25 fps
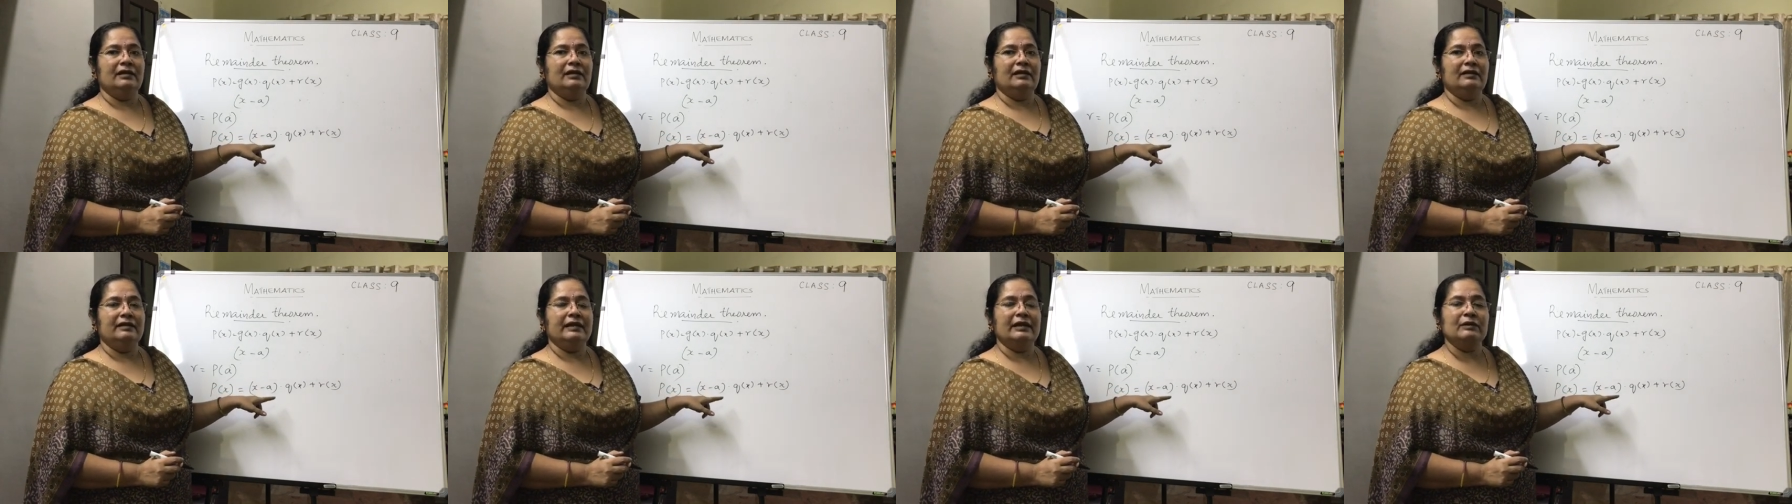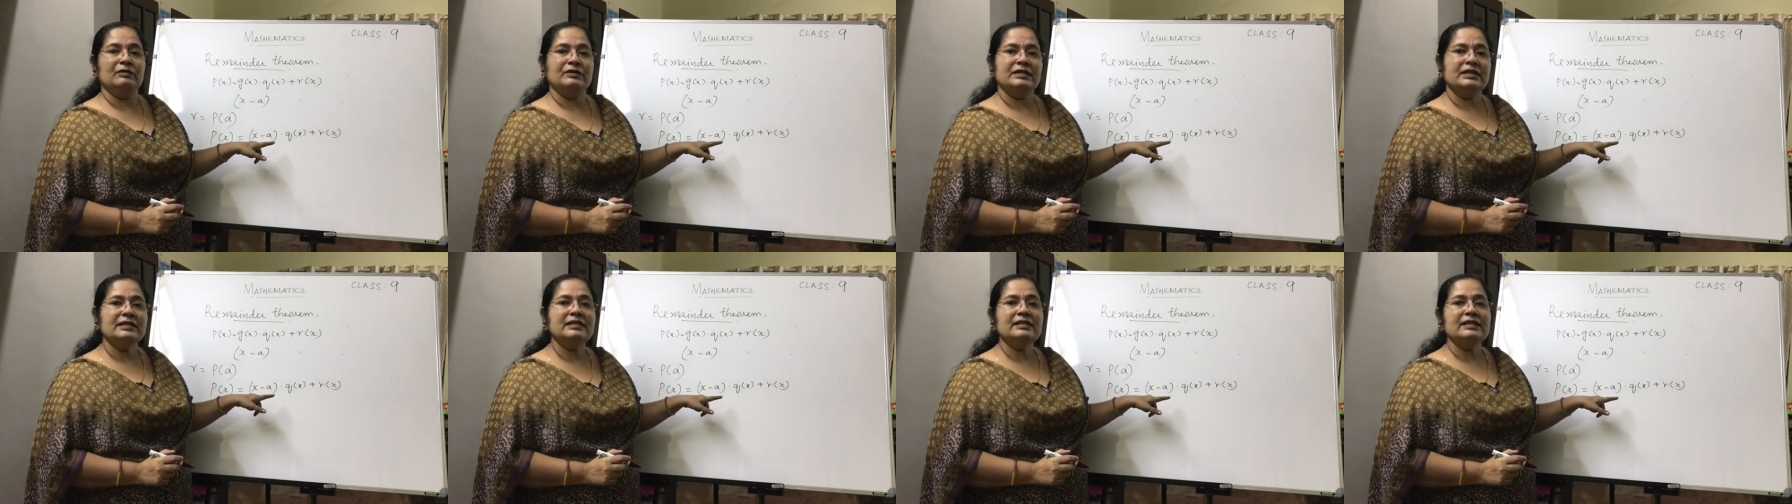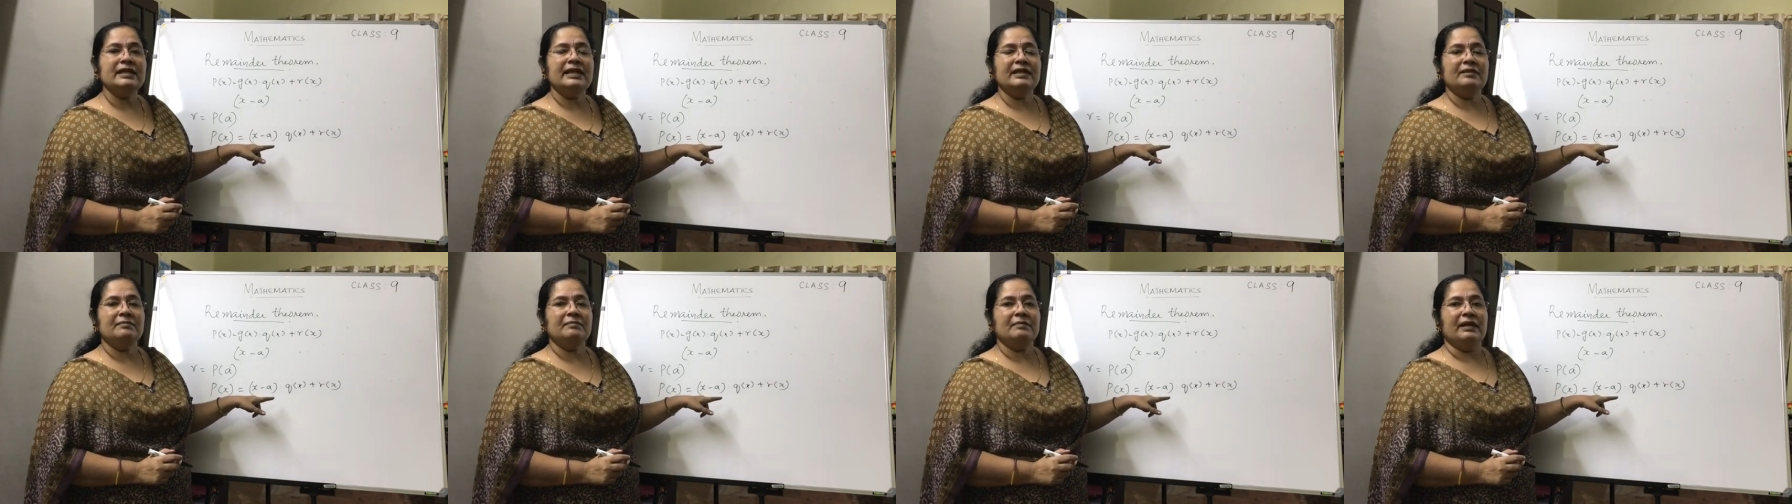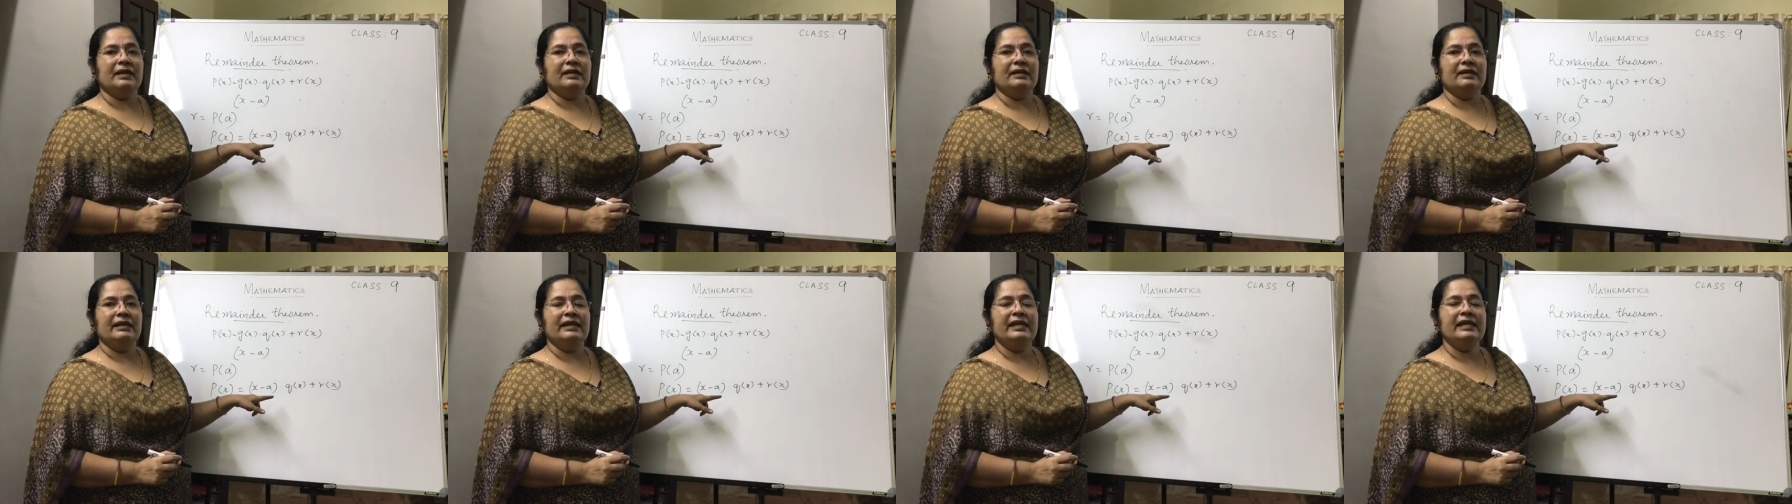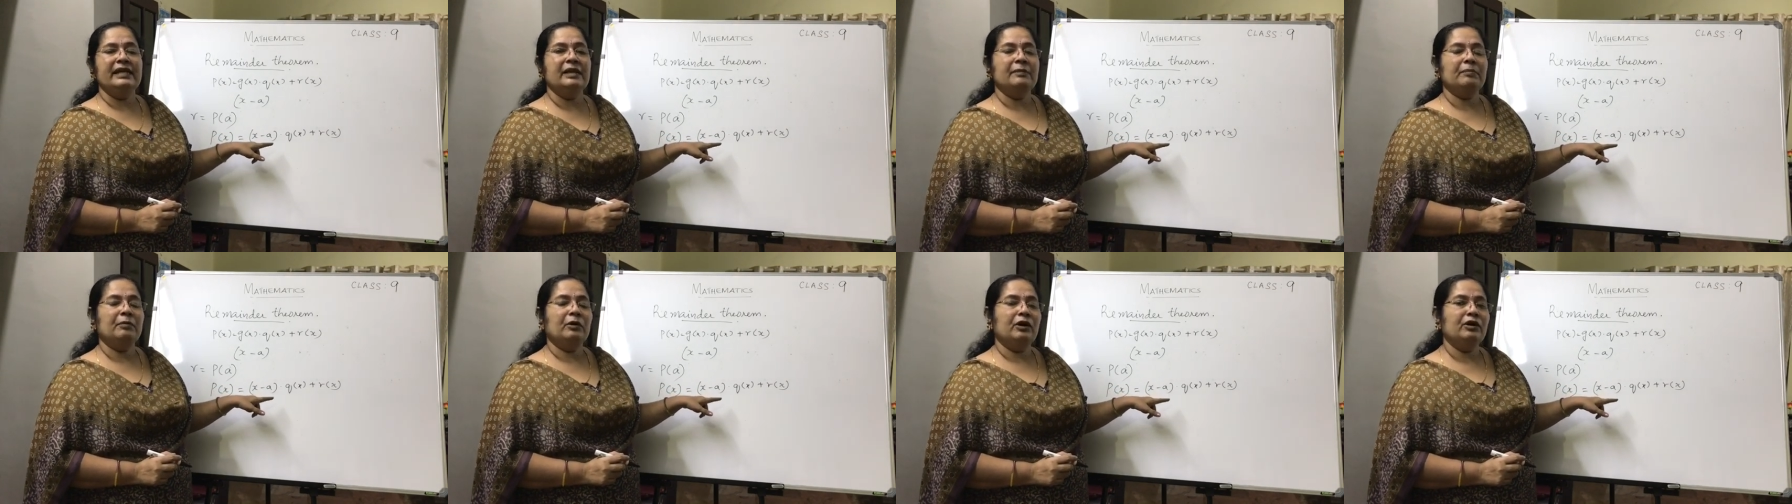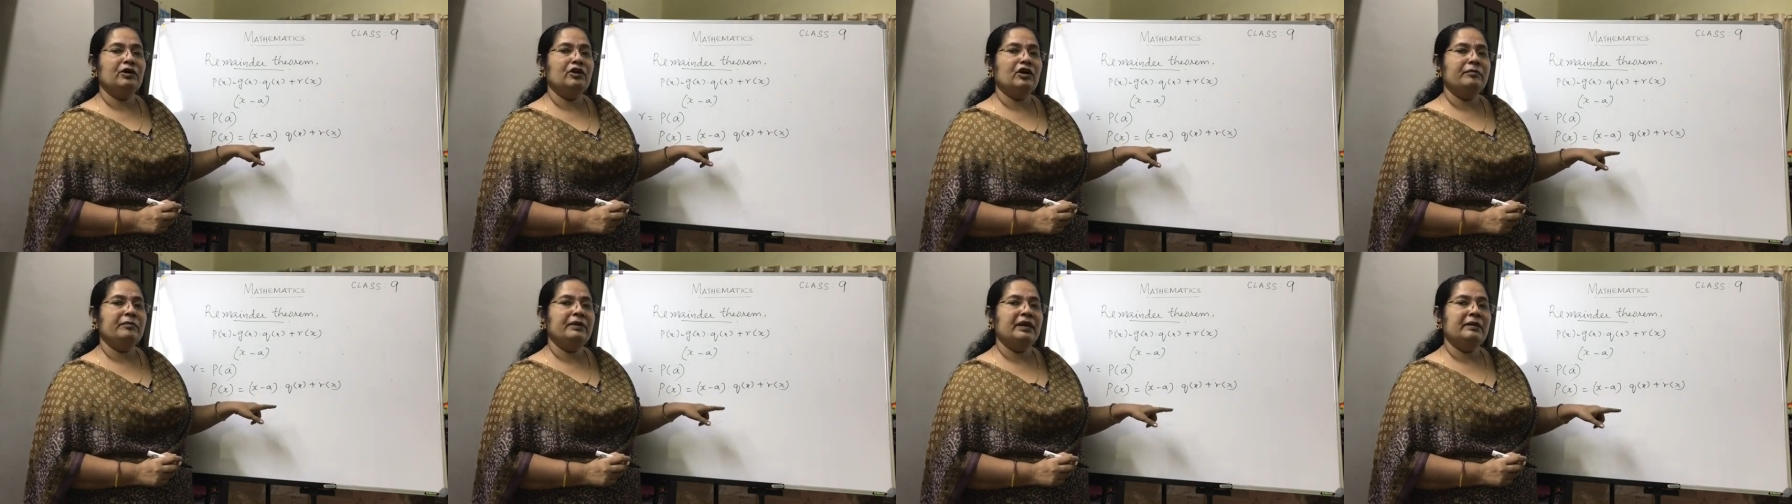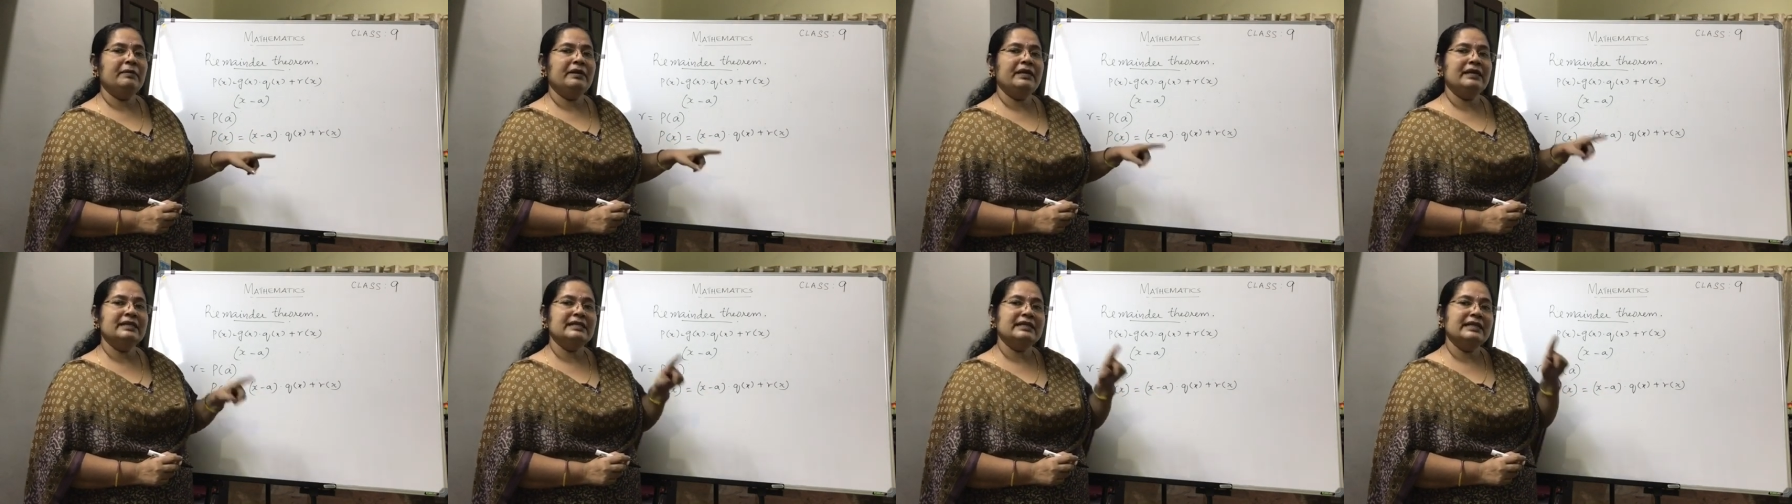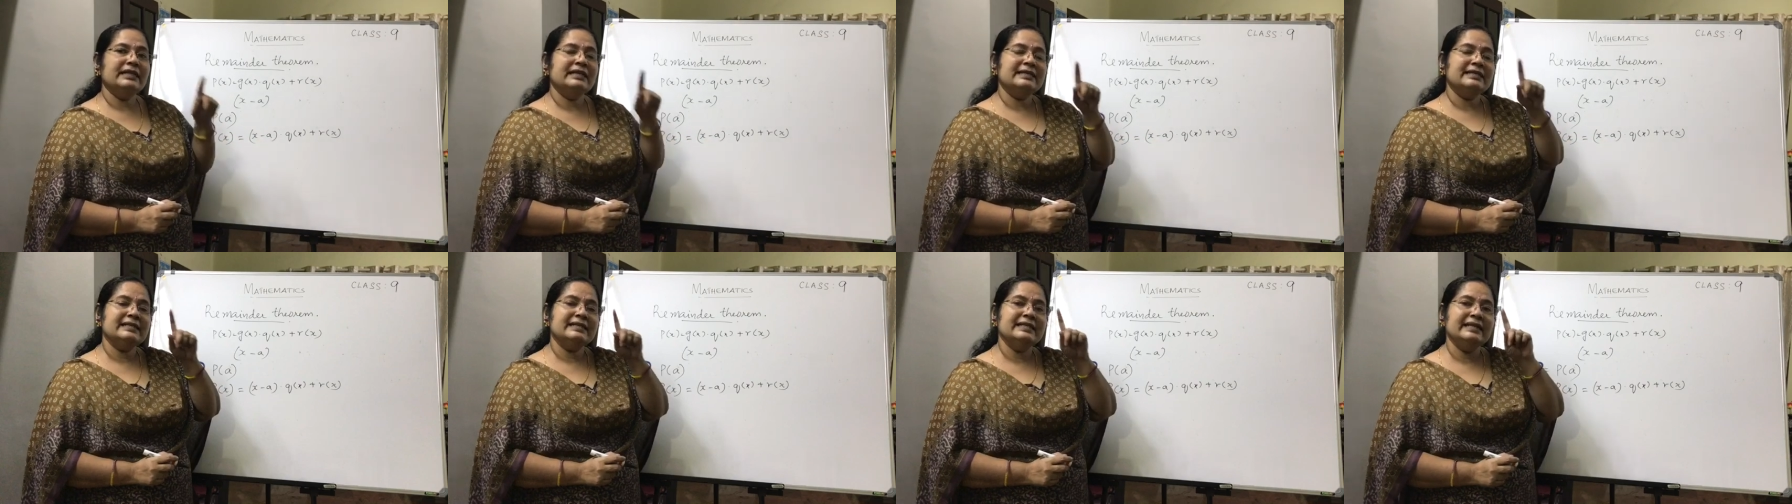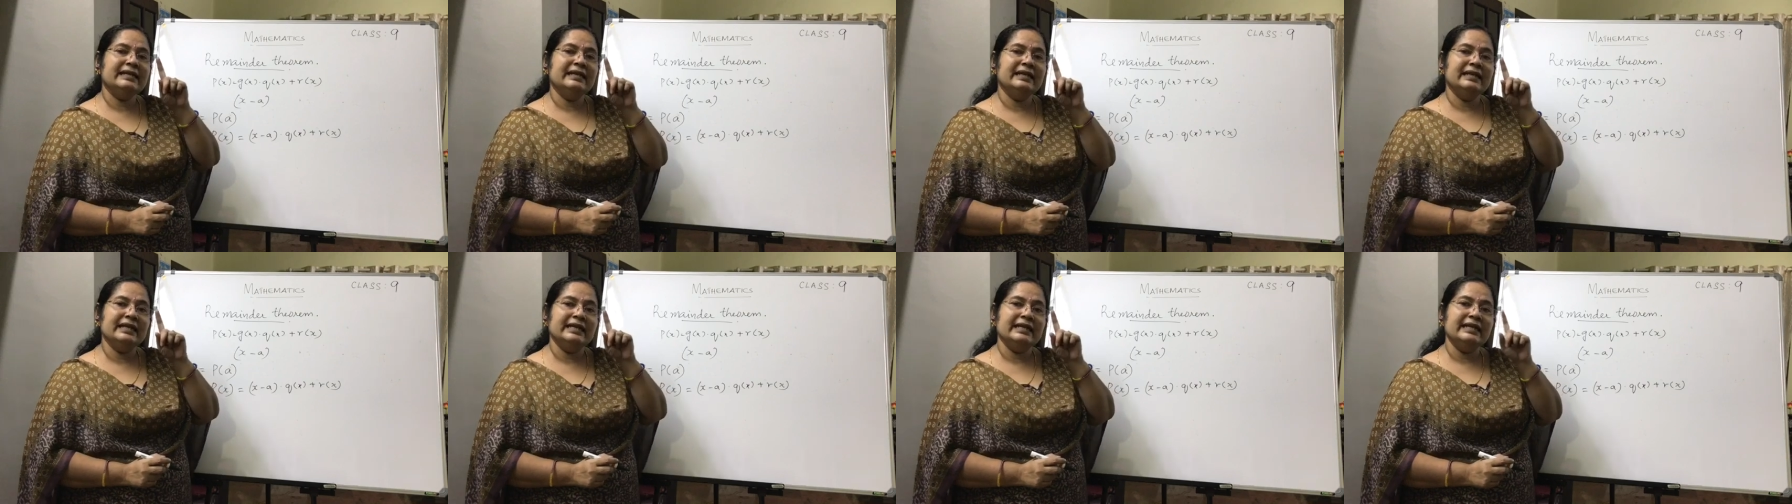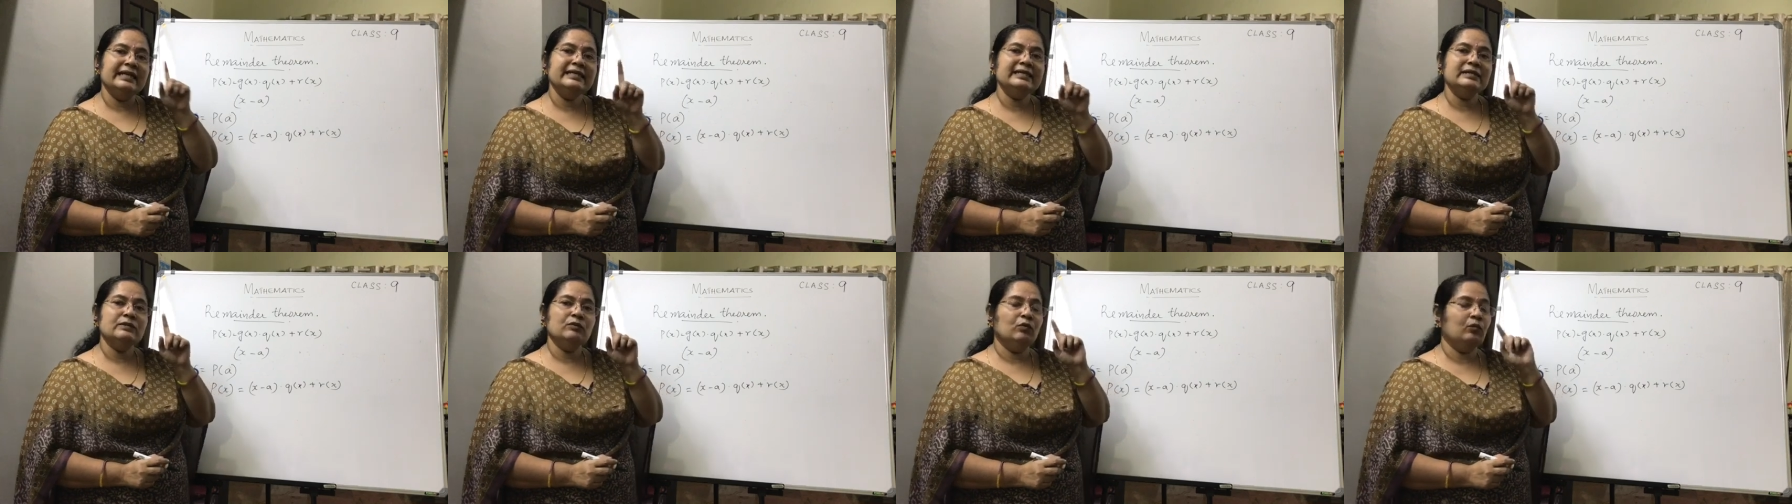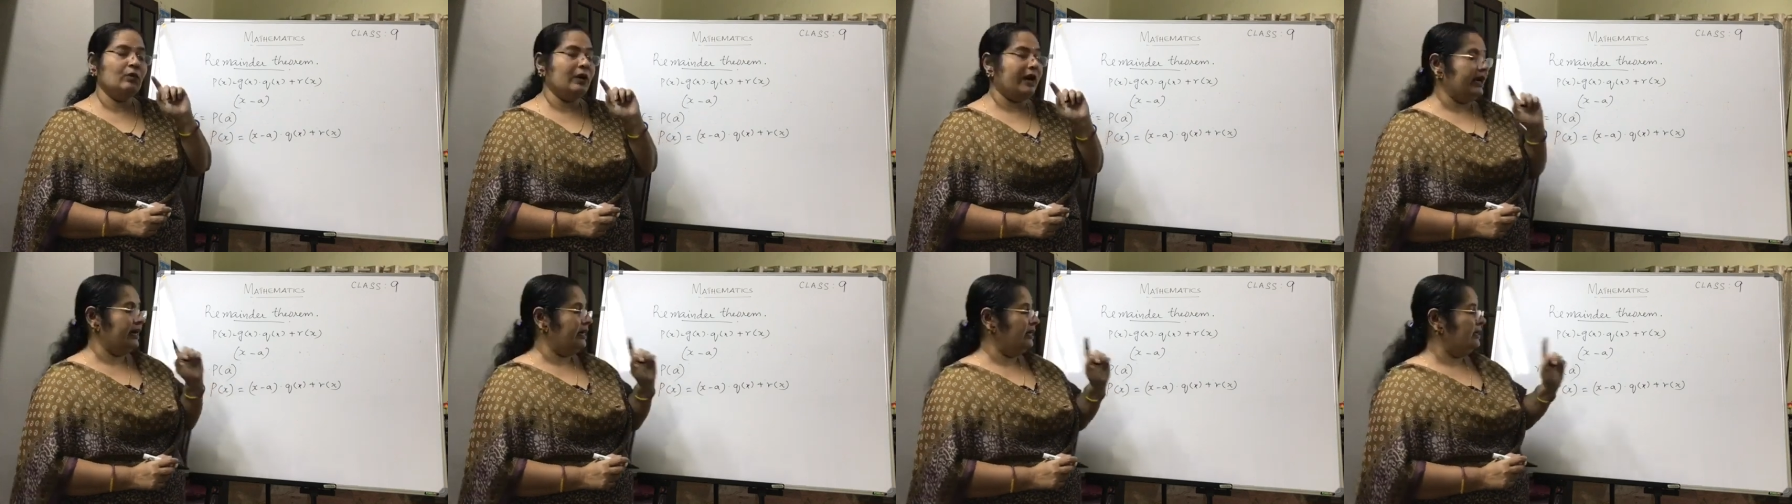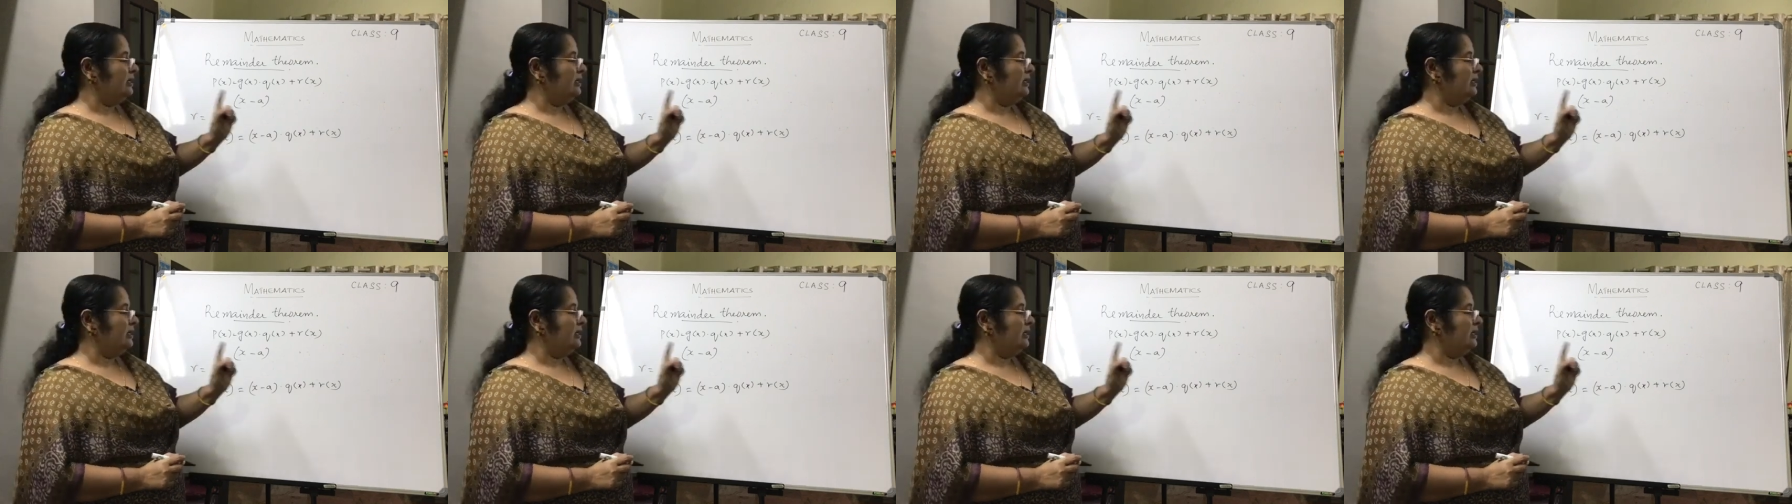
that was a statement. Linear polynomial means its degree is 1.